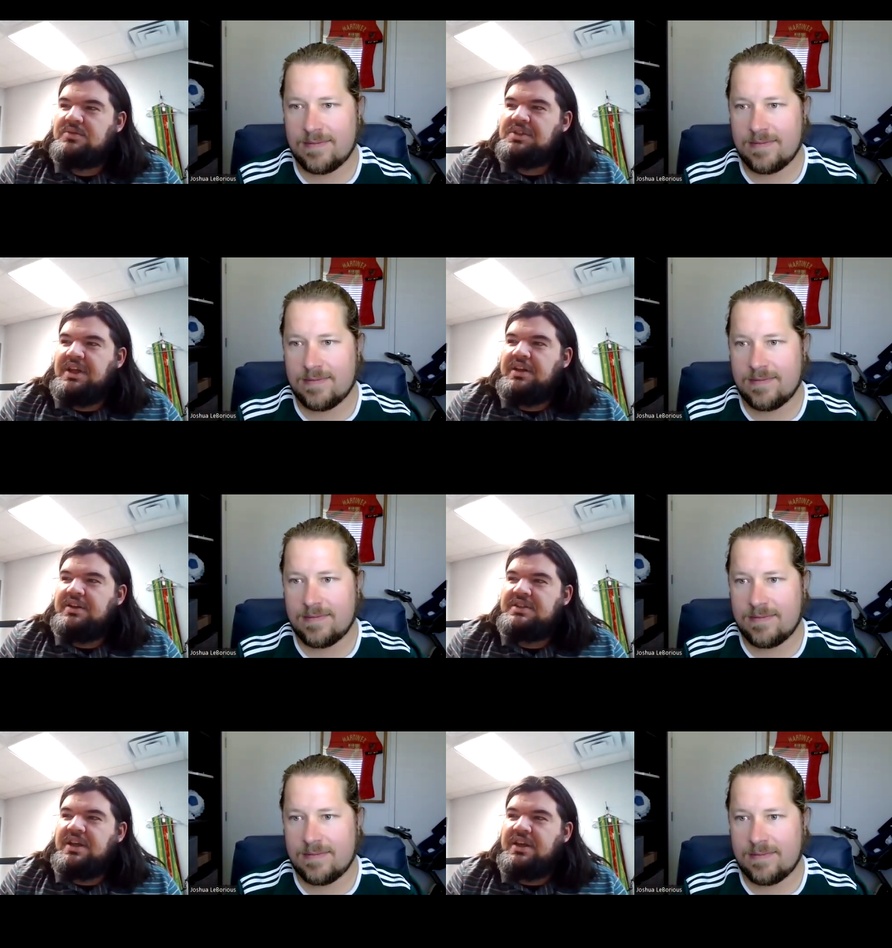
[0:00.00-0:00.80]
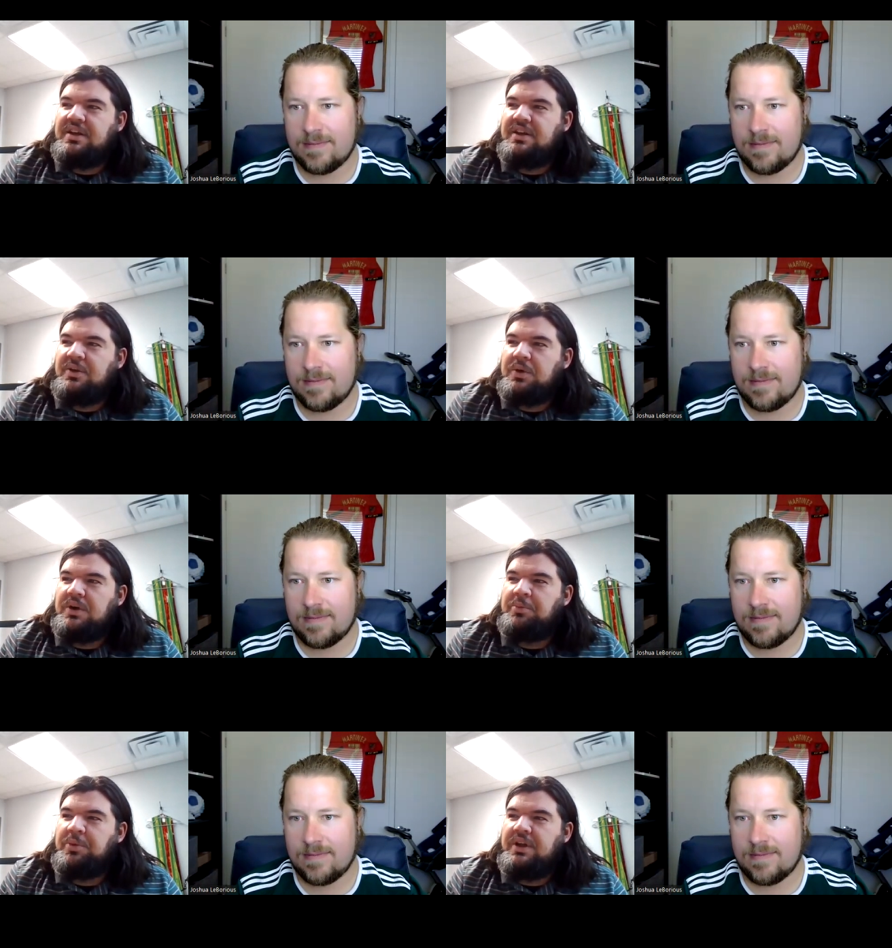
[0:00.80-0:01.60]
Speaker 1: standard take on the
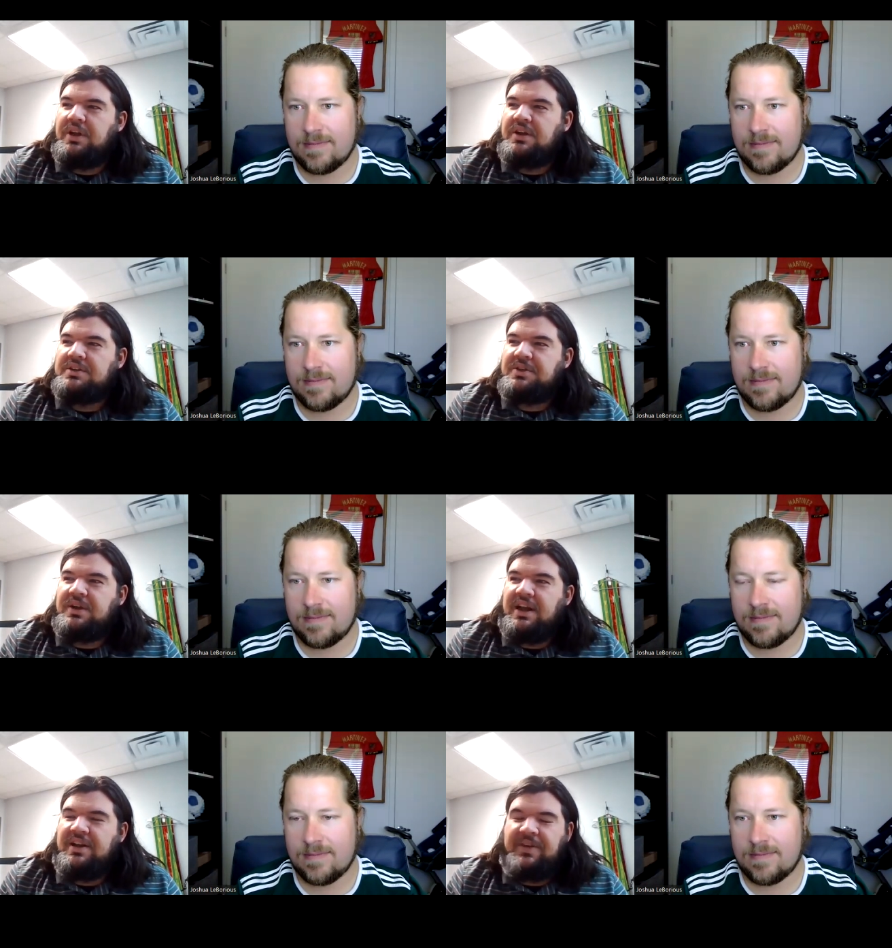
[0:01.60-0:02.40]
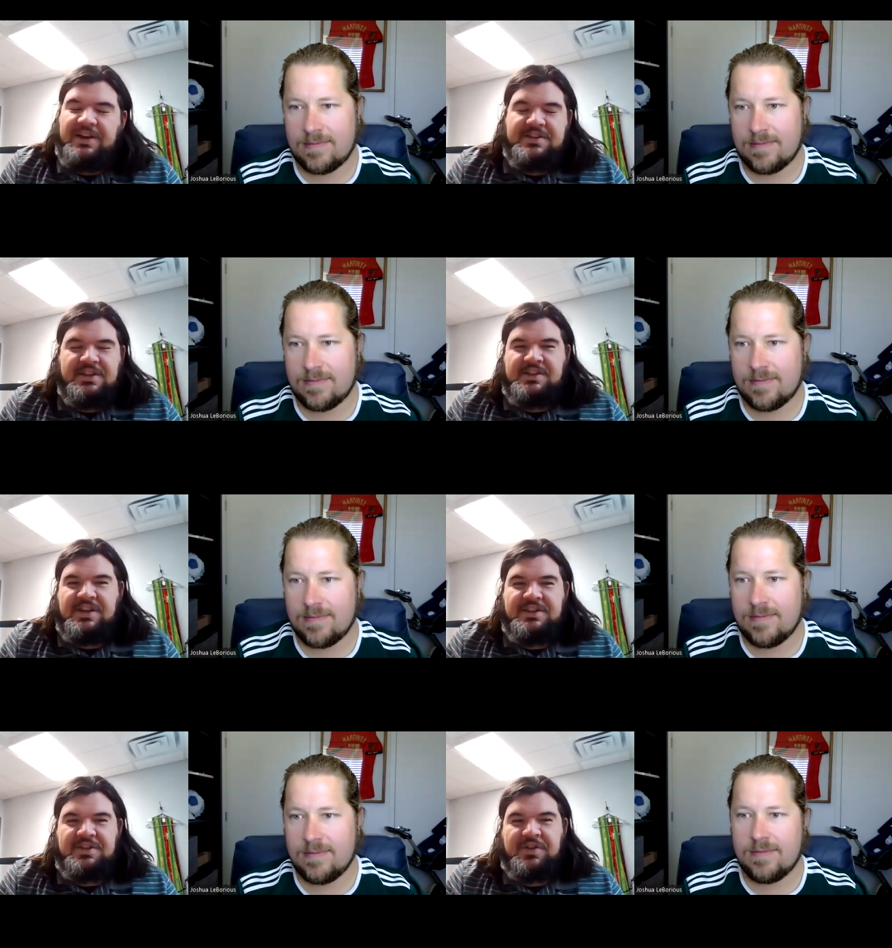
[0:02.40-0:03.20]
word, but it also kind of has the
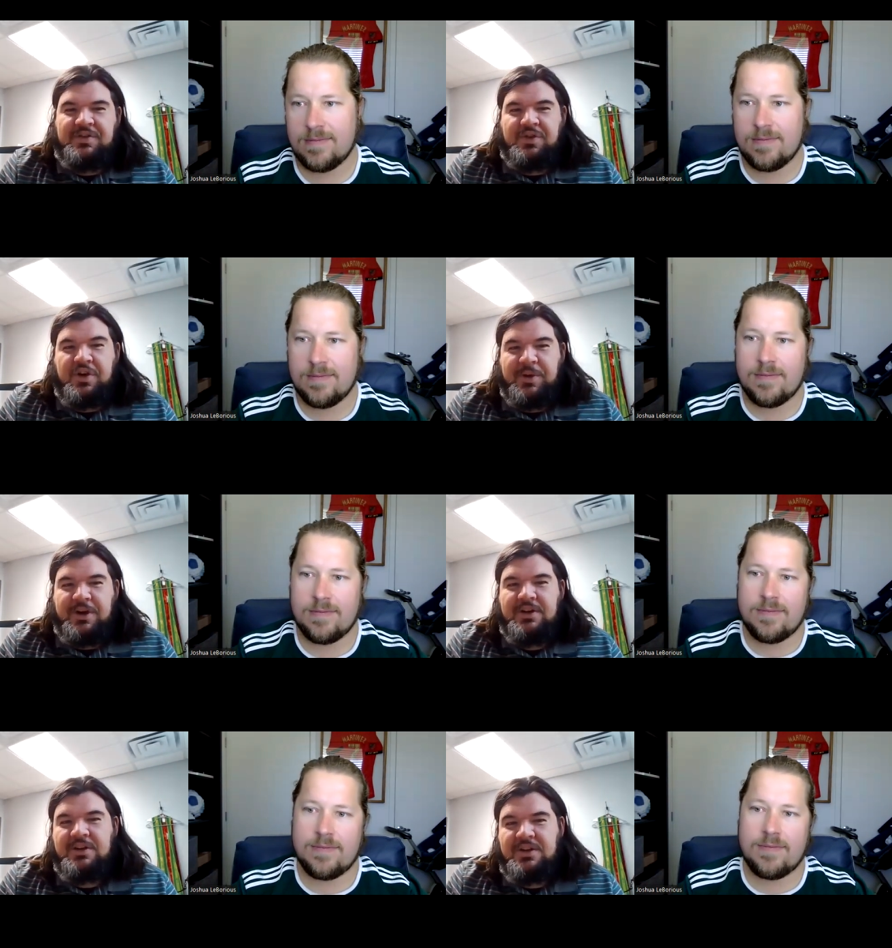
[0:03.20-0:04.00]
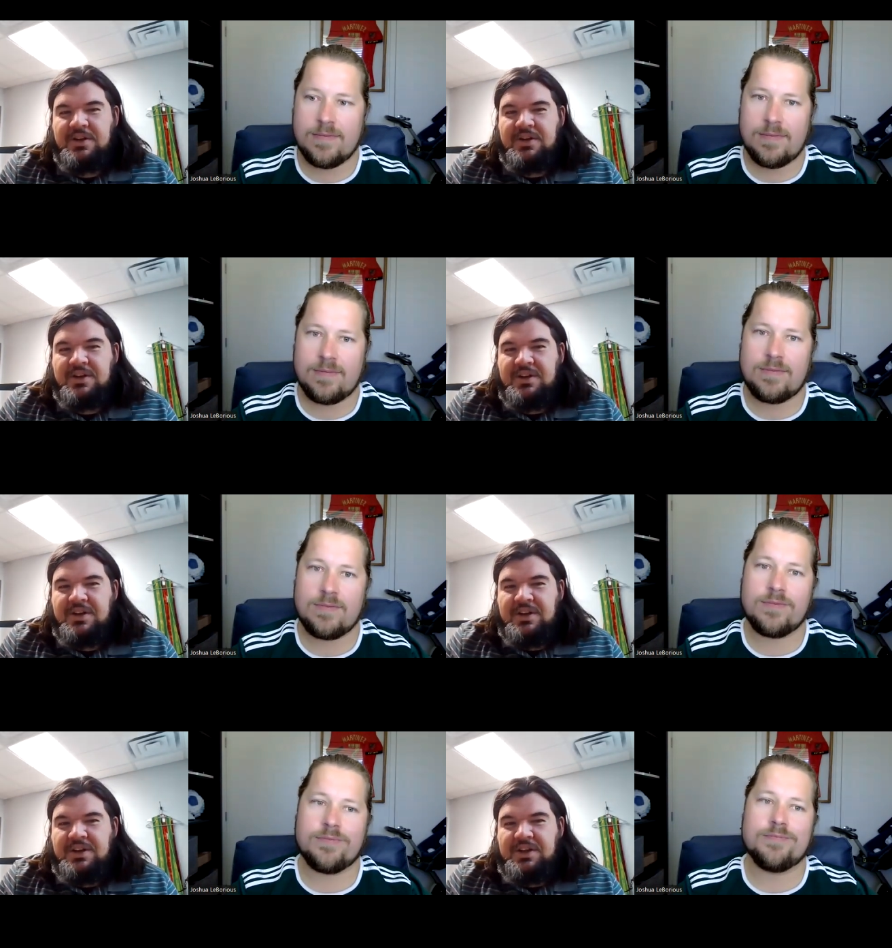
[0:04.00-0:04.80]
sense of informer
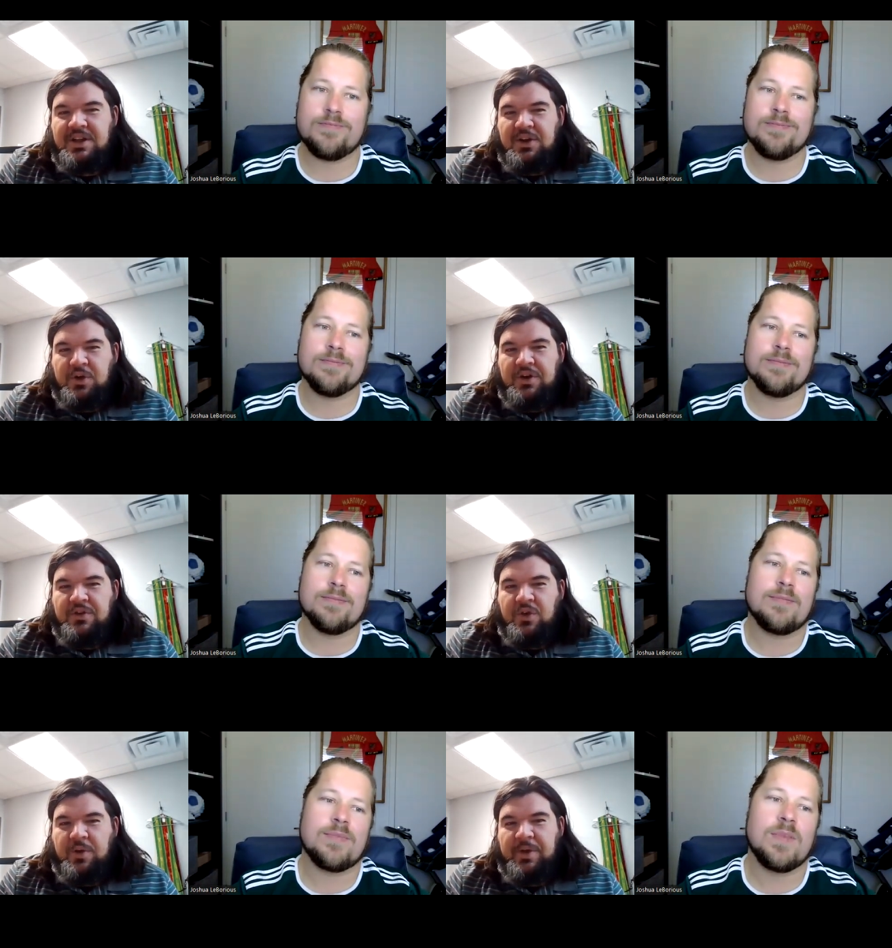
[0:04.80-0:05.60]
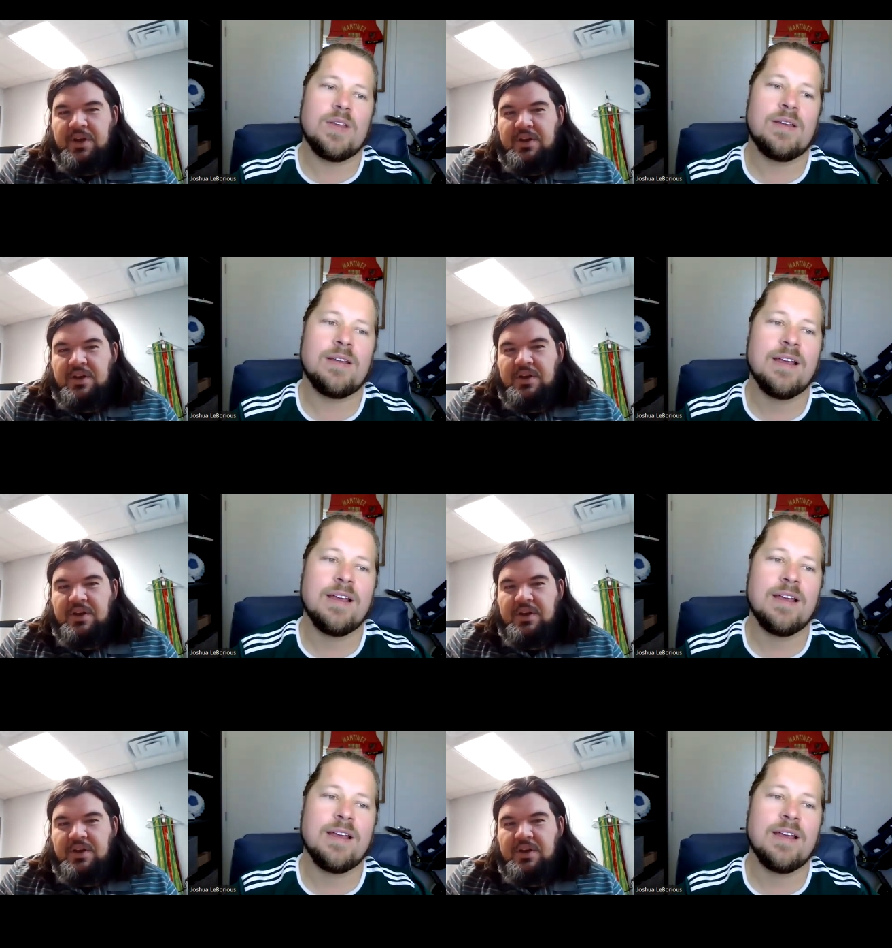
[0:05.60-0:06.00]
mm. or hmm. informant.